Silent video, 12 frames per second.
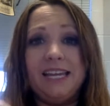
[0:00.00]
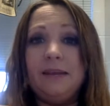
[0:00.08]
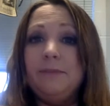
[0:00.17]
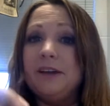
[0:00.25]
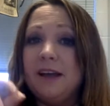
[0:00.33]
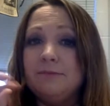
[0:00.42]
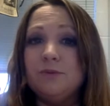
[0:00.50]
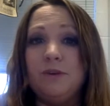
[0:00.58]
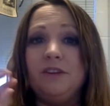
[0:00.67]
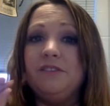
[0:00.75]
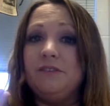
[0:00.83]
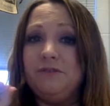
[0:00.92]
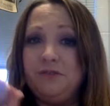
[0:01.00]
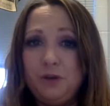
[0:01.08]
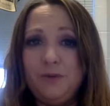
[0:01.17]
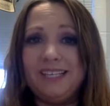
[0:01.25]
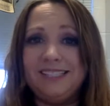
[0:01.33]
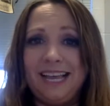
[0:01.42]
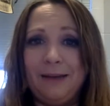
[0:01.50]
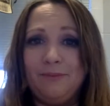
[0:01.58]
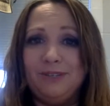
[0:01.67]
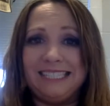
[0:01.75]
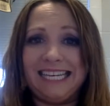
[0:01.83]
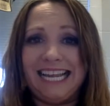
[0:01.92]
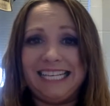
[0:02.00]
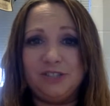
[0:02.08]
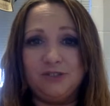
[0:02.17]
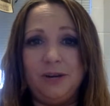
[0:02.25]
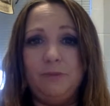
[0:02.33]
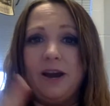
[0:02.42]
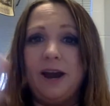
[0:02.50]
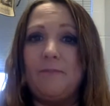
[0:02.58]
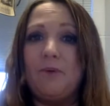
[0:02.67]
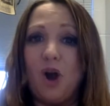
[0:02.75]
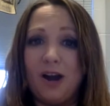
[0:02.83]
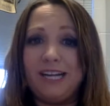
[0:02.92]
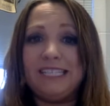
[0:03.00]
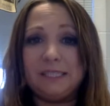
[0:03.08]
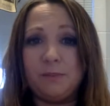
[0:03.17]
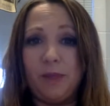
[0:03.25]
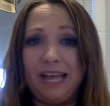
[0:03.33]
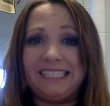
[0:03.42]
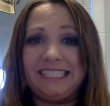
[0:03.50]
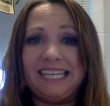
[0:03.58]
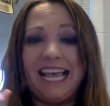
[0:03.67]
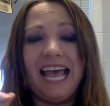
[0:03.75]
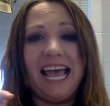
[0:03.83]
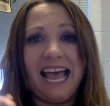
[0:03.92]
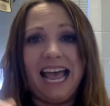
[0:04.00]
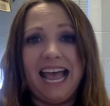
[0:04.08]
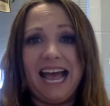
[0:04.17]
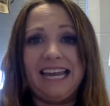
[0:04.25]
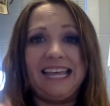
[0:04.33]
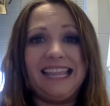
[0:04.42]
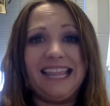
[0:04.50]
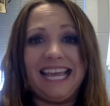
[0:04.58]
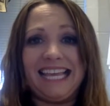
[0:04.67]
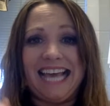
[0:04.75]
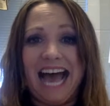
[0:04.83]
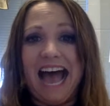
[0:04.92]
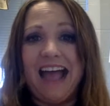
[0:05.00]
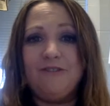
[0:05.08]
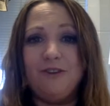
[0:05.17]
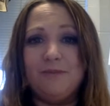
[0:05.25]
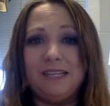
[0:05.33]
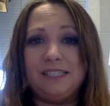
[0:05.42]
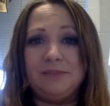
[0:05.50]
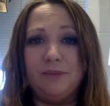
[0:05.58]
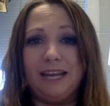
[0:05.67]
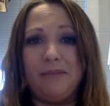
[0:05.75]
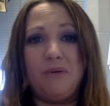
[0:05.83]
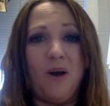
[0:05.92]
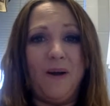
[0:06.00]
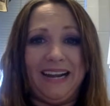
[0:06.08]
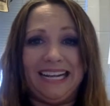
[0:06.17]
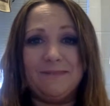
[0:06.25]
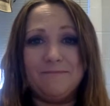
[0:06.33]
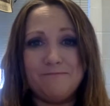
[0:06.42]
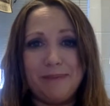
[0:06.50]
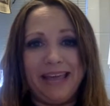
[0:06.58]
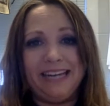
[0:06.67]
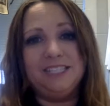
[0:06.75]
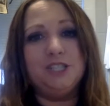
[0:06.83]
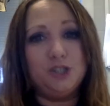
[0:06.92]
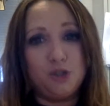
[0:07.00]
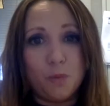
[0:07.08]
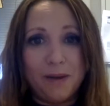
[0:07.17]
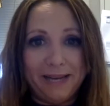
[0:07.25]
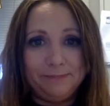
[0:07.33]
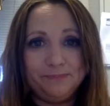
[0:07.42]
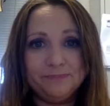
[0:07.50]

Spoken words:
he becomes one of the few examples in history where a party splits and the guy from the splitting party manages to win.